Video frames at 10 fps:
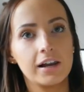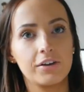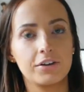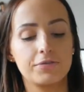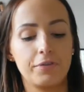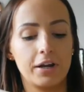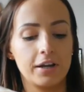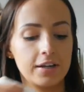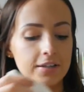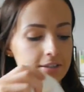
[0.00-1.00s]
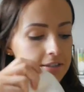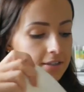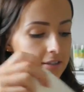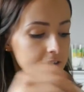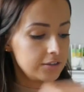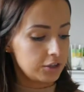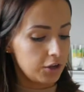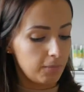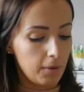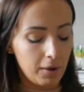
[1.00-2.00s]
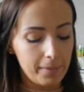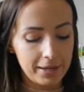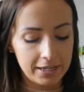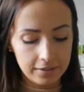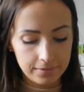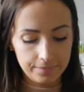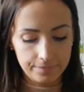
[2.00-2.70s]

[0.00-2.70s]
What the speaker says: looks very nice. Go with my white bedding.